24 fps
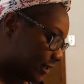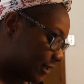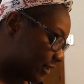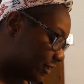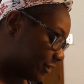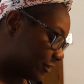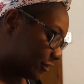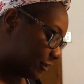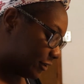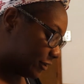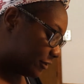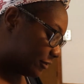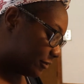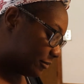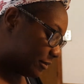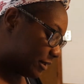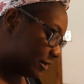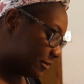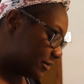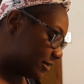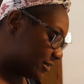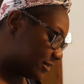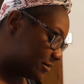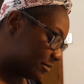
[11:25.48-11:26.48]
I don't know,
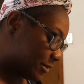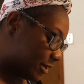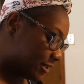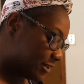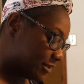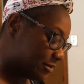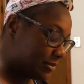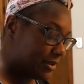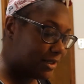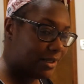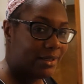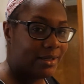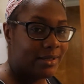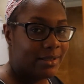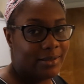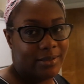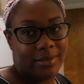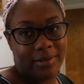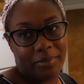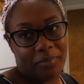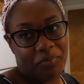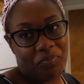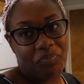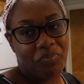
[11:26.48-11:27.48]
maybe this makes me
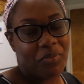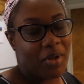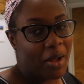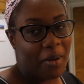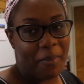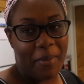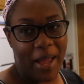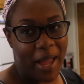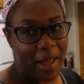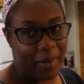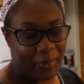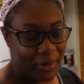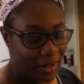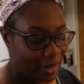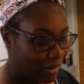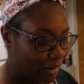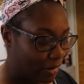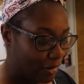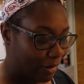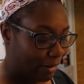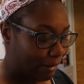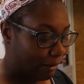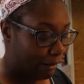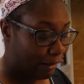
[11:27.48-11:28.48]
a bad
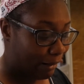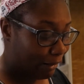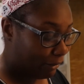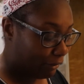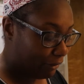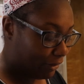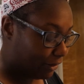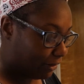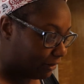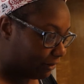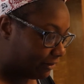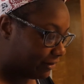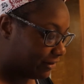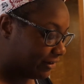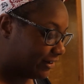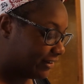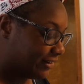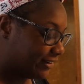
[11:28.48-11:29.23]
parent, I don't know.